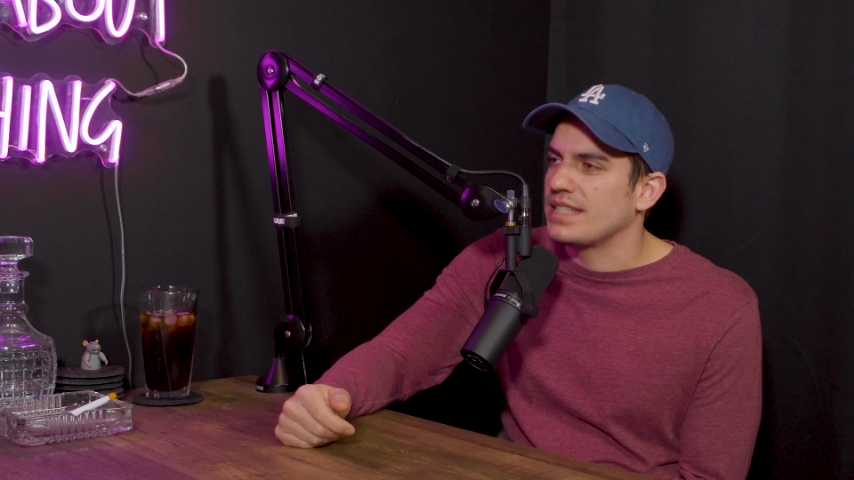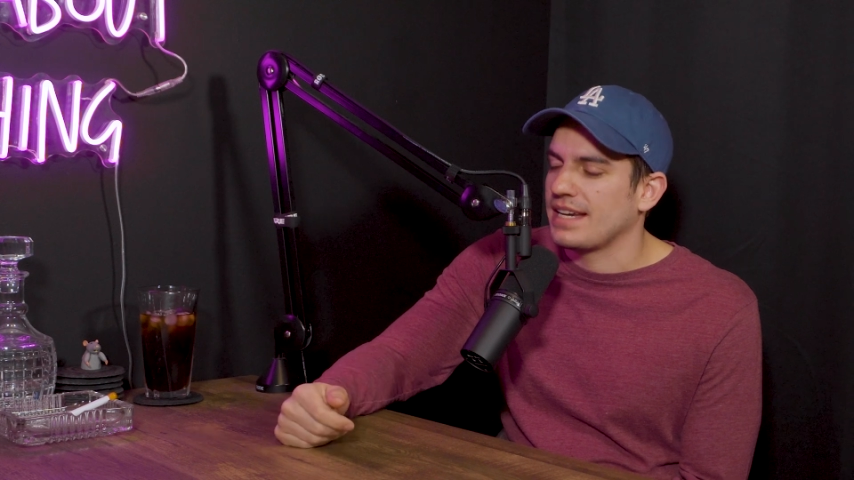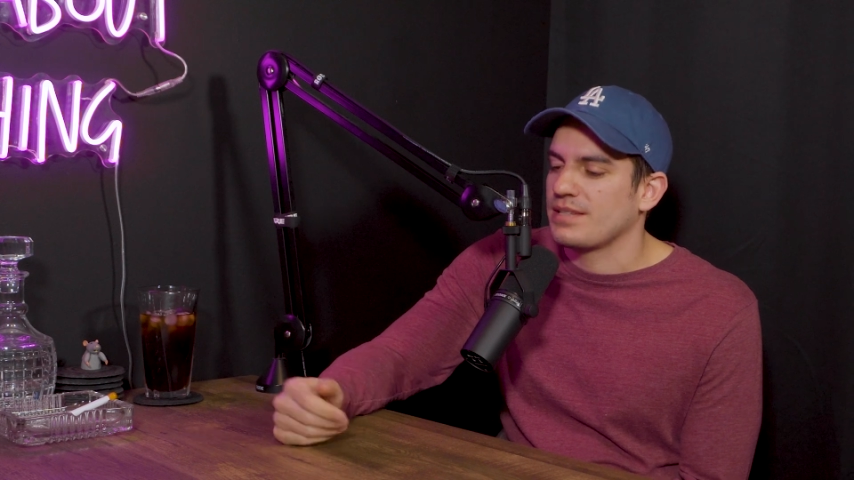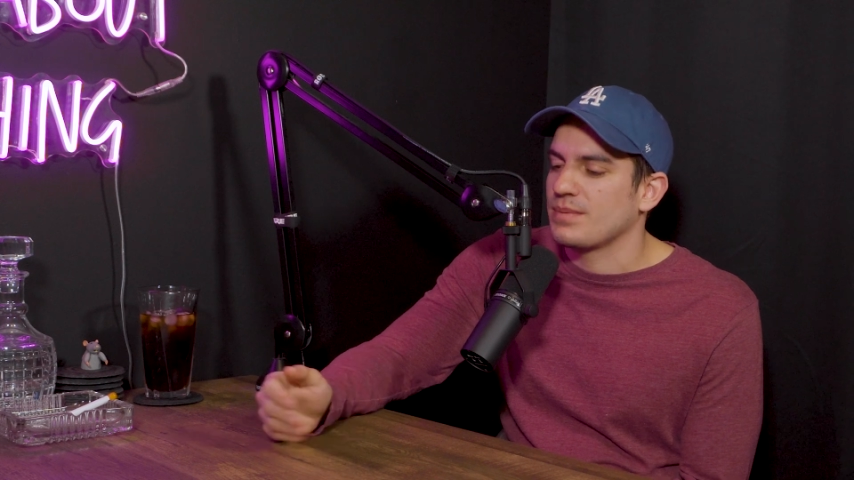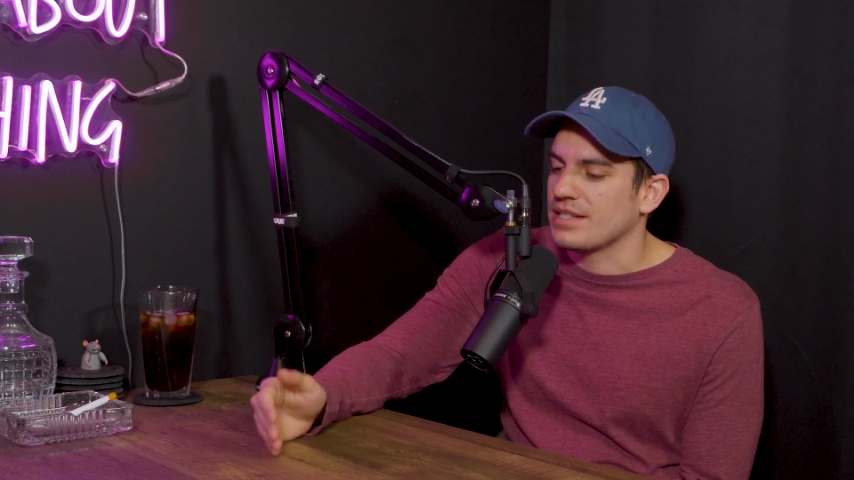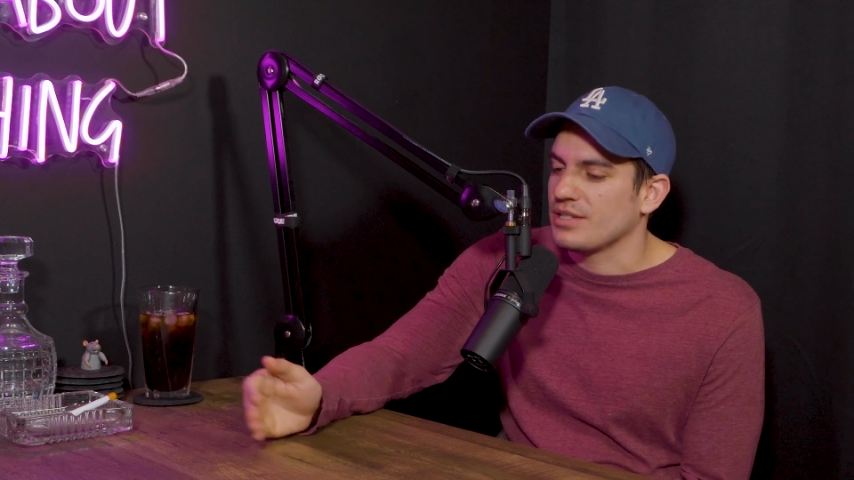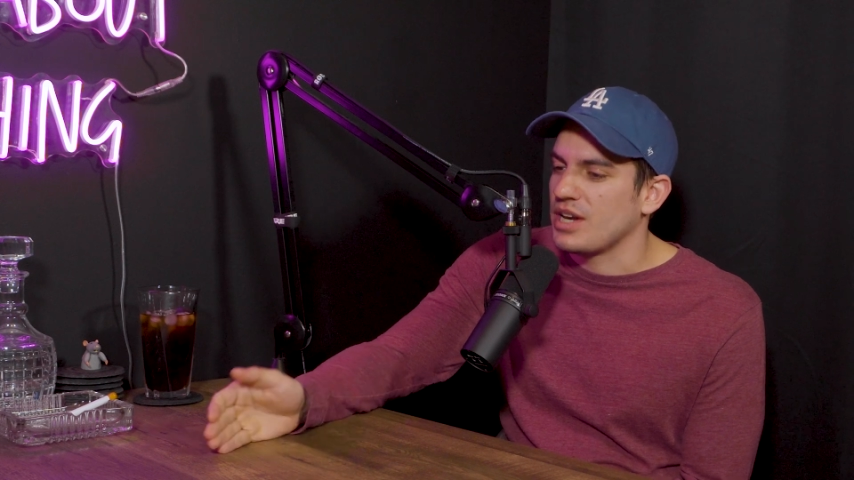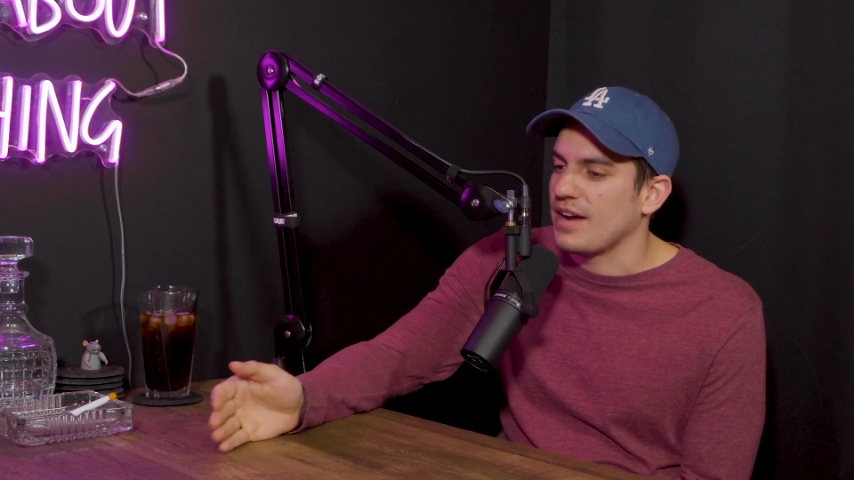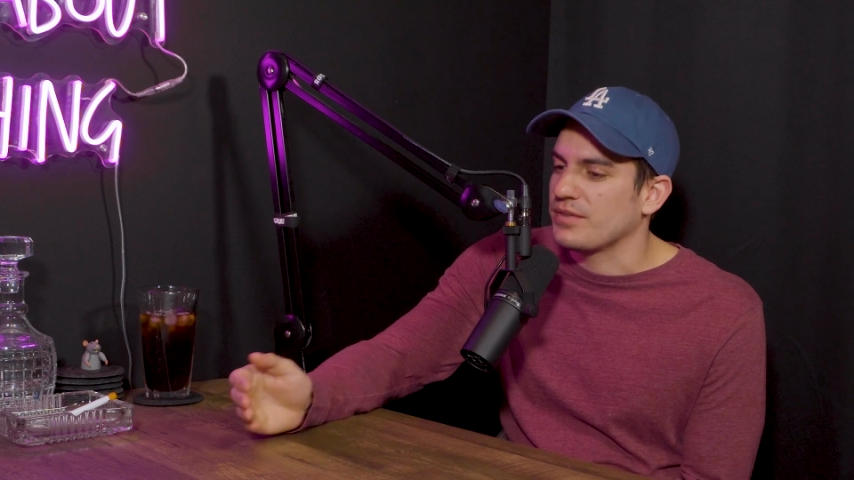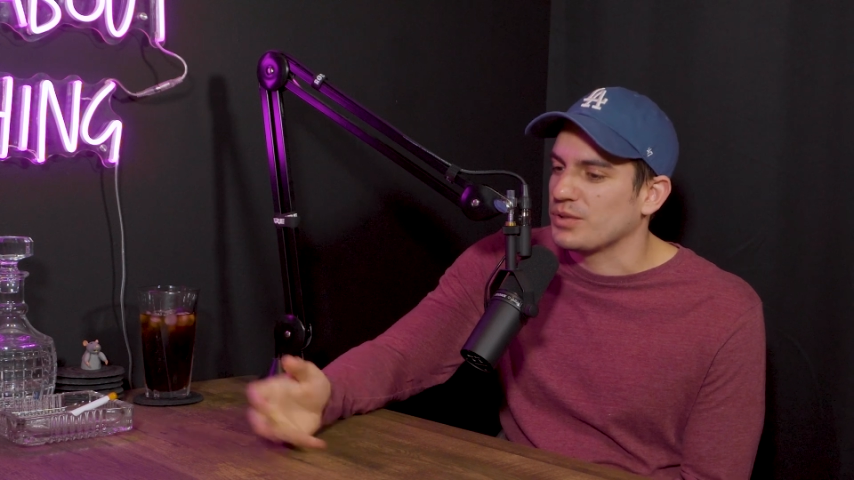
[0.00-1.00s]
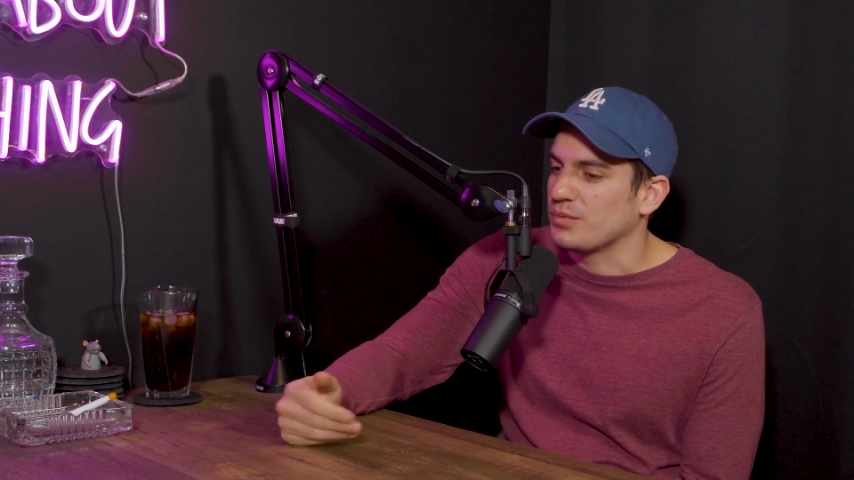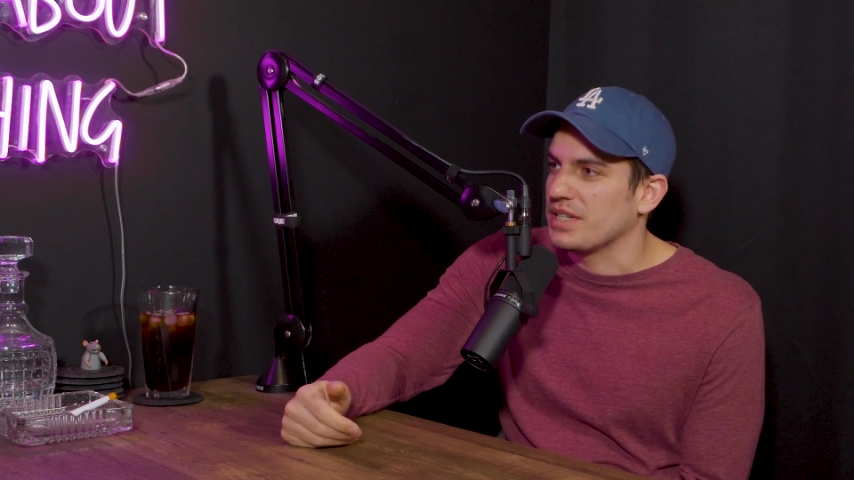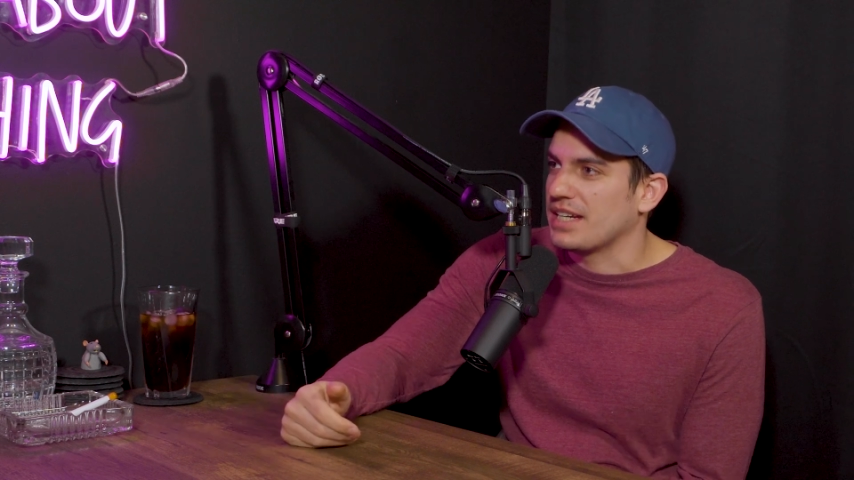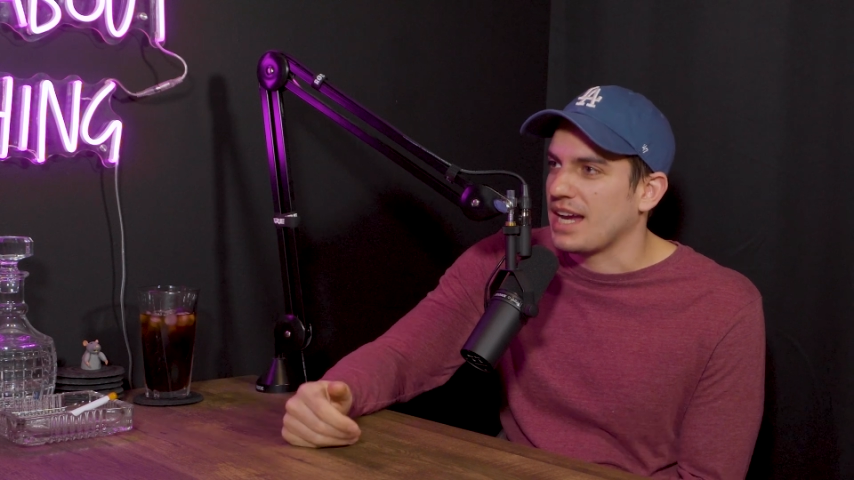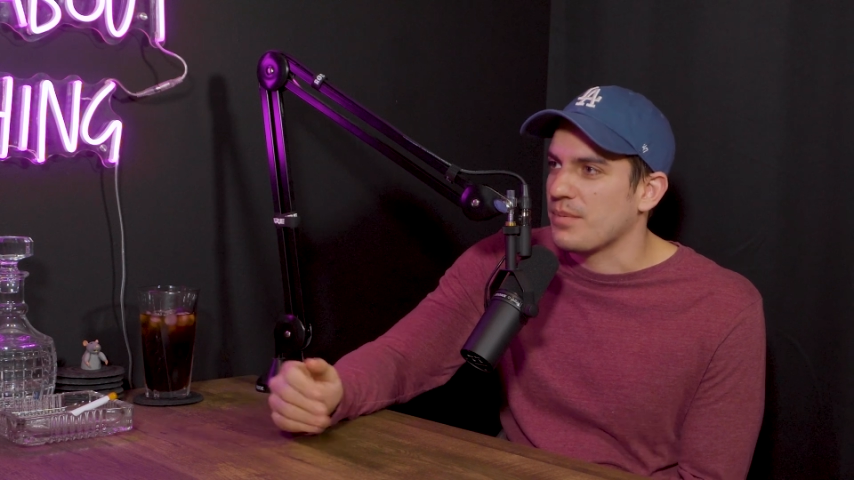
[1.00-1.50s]
text message after to
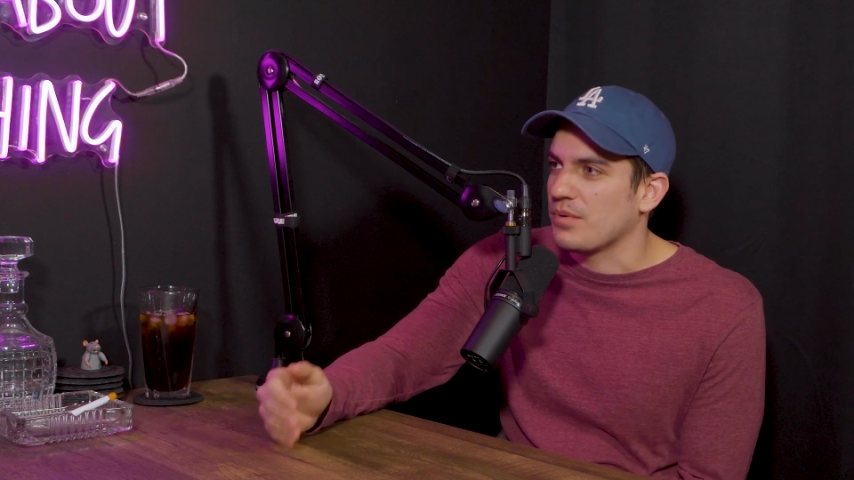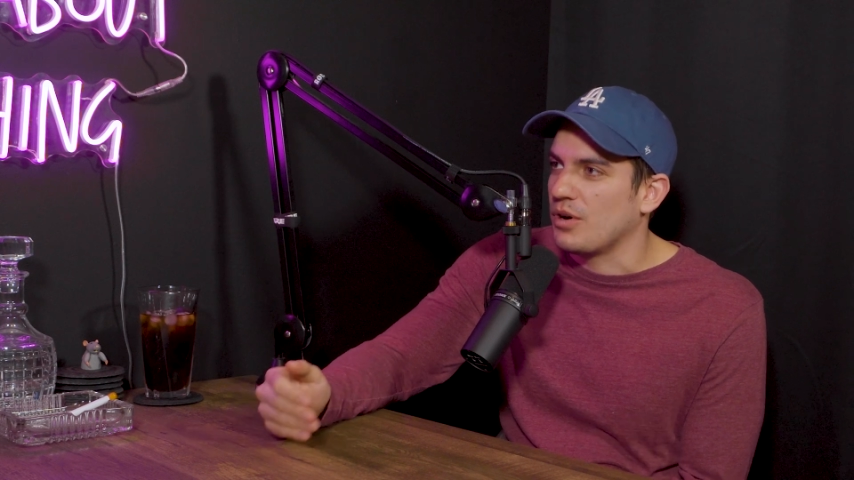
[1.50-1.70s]
recap